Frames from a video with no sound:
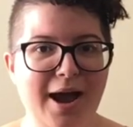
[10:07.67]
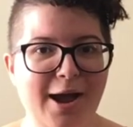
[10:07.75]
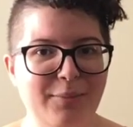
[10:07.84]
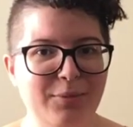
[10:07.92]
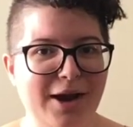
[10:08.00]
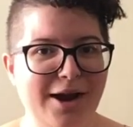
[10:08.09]

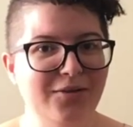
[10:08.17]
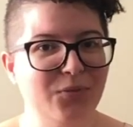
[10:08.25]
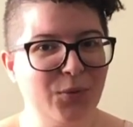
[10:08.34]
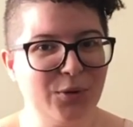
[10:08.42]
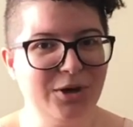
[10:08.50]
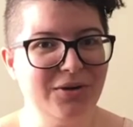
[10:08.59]
I'm kind of
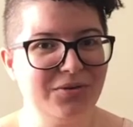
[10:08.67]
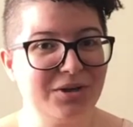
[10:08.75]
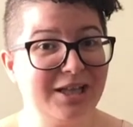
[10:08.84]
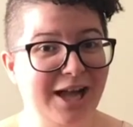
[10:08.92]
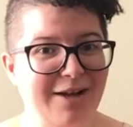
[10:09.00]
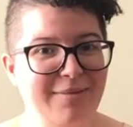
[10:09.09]
worried for the
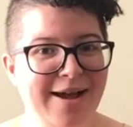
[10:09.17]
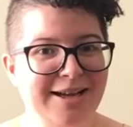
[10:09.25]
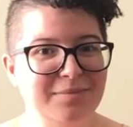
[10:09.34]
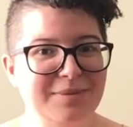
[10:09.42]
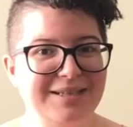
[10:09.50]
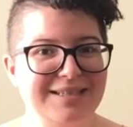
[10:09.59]

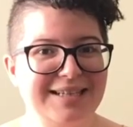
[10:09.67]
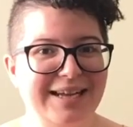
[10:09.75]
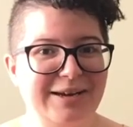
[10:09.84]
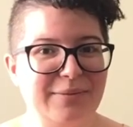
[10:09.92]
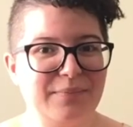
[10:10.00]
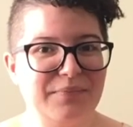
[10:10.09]
climax because,
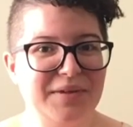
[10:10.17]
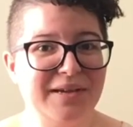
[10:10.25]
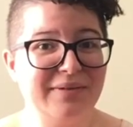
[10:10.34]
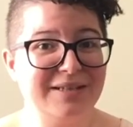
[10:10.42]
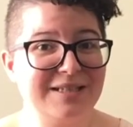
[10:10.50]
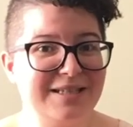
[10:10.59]
like,
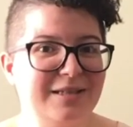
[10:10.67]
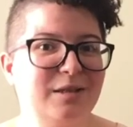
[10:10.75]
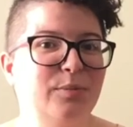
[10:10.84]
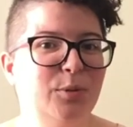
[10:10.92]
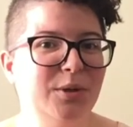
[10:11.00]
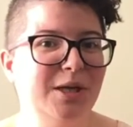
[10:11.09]
if it's this
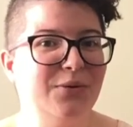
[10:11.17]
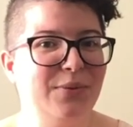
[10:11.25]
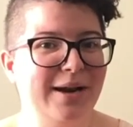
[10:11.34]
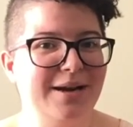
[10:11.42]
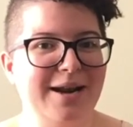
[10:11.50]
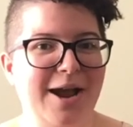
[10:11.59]
spooky
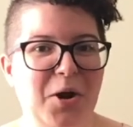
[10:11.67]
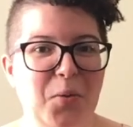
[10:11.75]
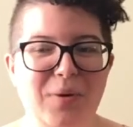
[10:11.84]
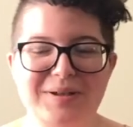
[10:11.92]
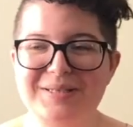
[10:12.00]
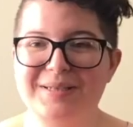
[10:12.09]
right now,
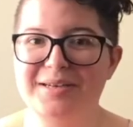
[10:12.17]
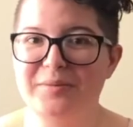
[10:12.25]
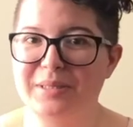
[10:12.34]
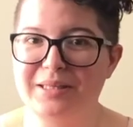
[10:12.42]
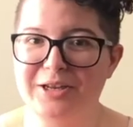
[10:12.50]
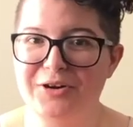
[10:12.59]
what's it going to
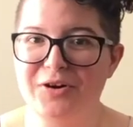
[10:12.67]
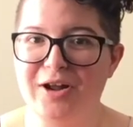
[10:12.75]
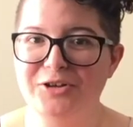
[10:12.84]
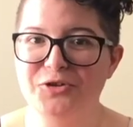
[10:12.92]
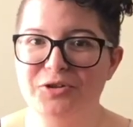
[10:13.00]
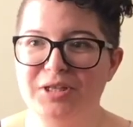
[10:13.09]
be later
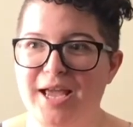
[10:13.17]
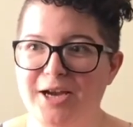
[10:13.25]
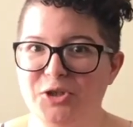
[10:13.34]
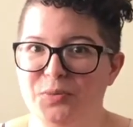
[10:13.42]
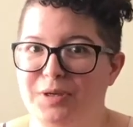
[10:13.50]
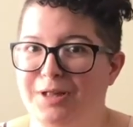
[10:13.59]
on during the
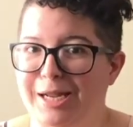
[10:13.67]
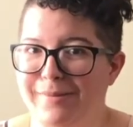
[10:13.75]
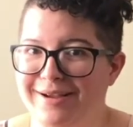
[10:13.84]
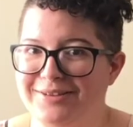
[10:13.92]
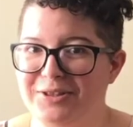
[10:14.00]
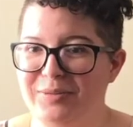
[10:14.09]
actual
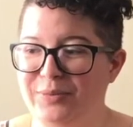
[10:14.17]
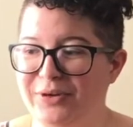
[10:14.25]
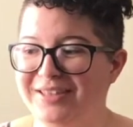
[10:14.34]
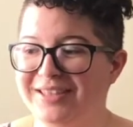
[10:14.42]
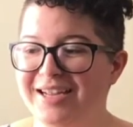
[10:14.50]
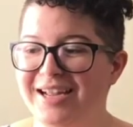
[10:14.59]
climax of the book?